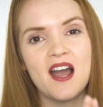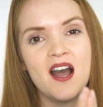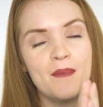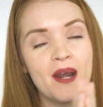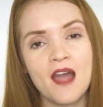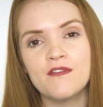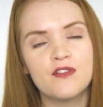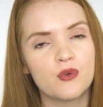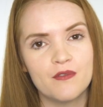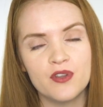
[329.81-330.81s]
and I have a
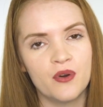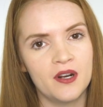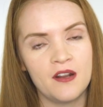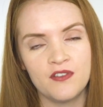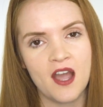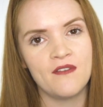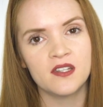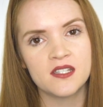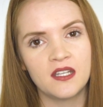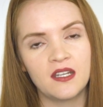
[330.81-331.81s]
full review on it if you
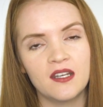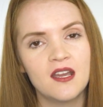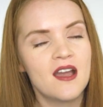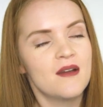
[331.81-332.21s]
haven't seen it,